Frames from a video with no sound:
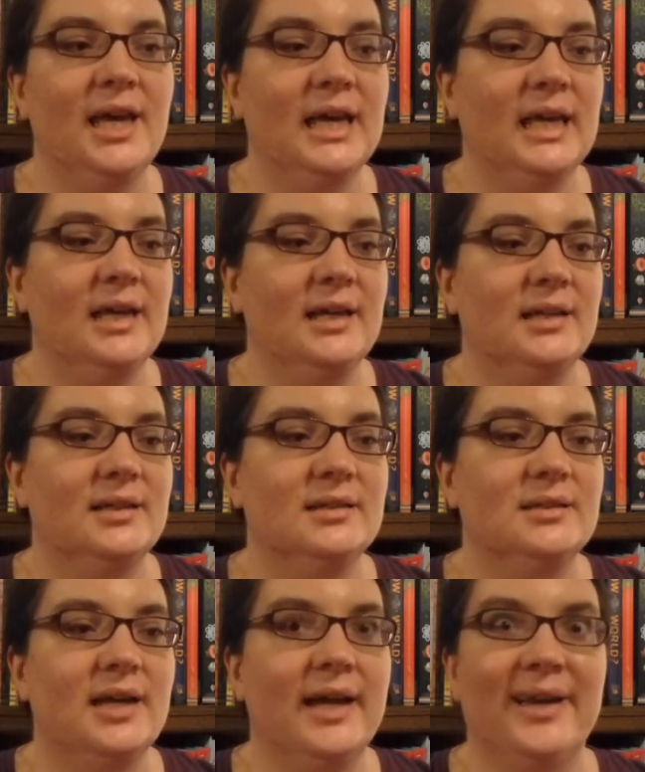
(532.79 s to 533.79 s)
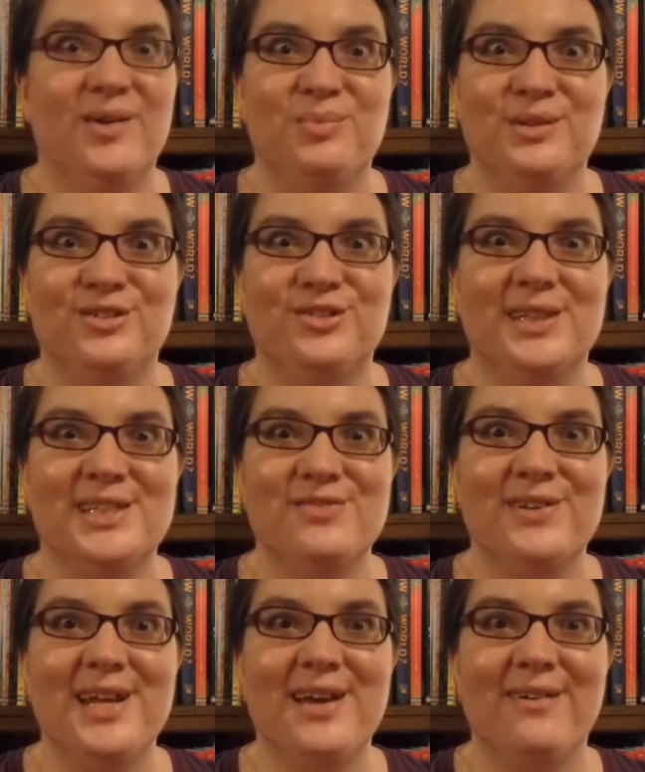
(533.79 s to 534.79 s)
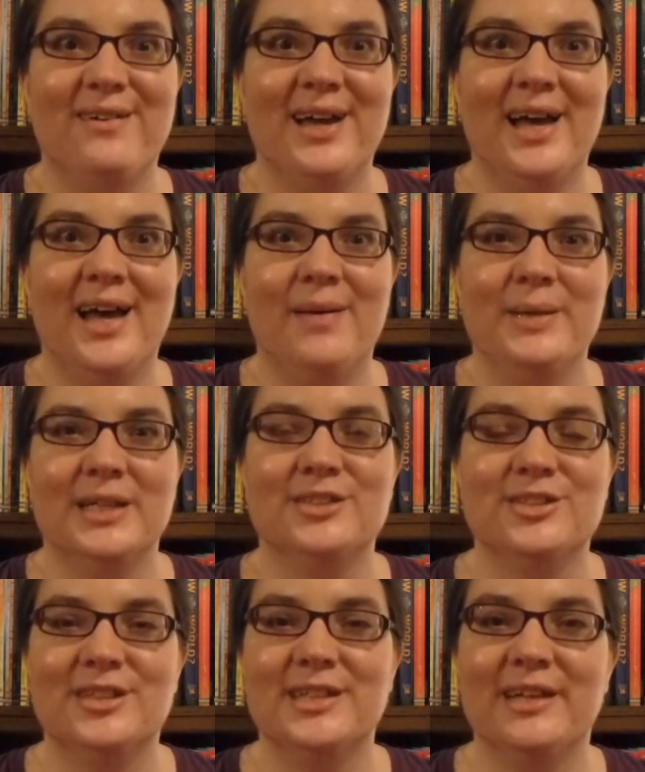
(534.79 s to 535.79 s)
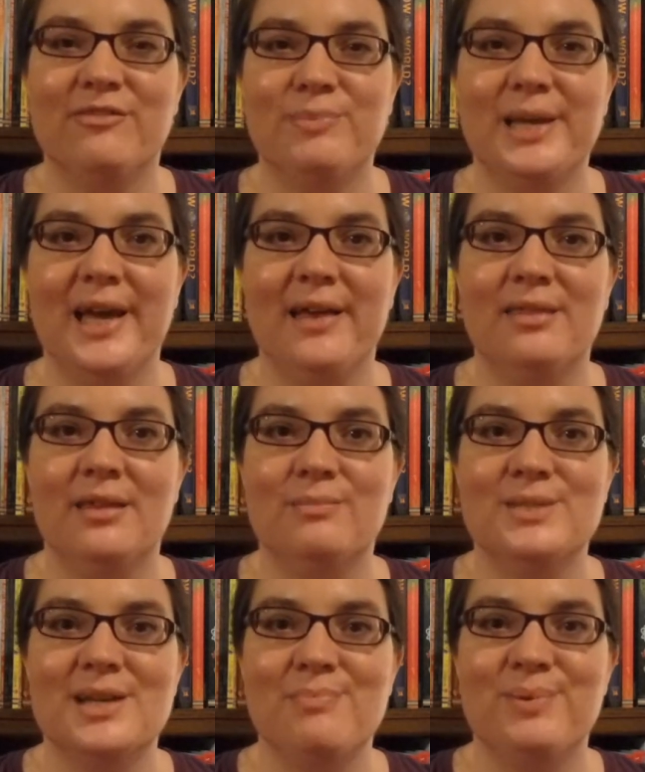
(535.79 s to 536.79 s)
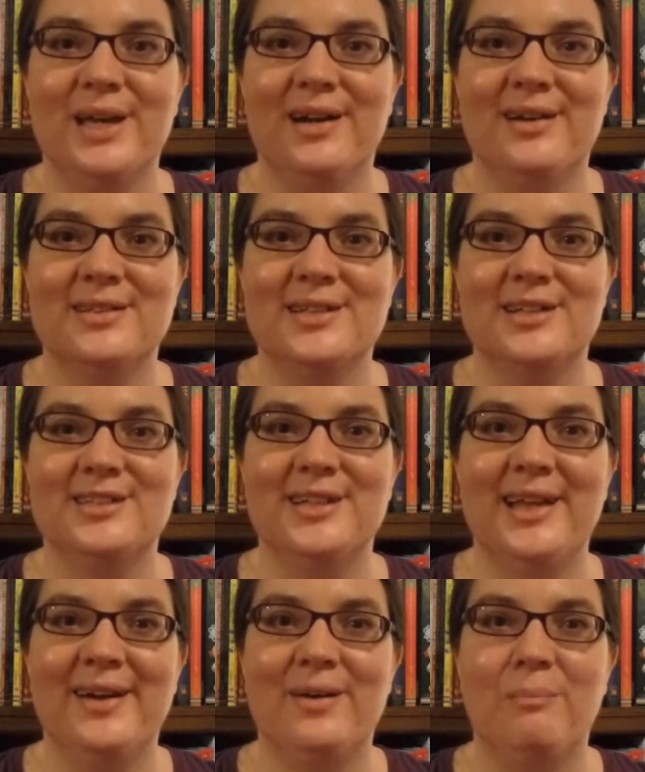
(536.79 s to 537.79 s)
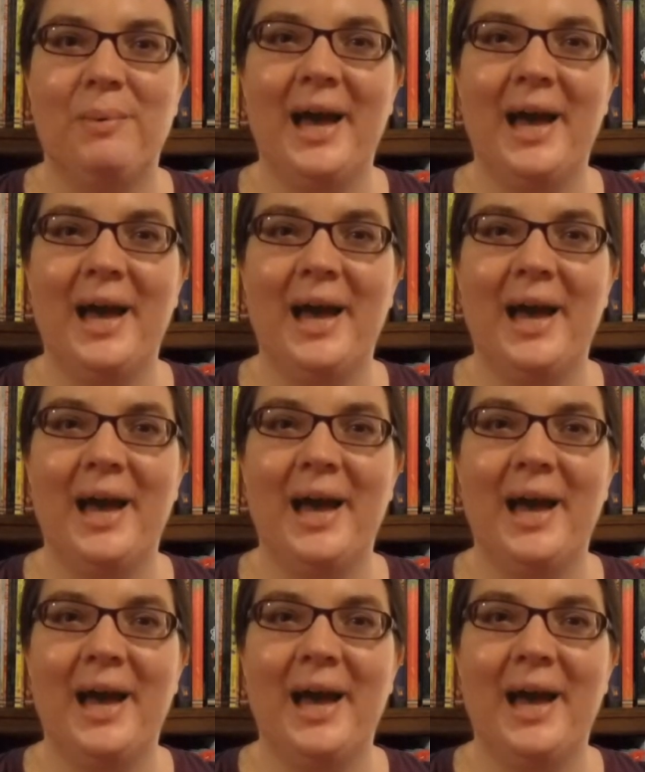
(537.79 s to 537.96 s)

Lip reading: And I hope you enjoyed this video. Make sure to give me a thumbs up, and I'll talk to you later.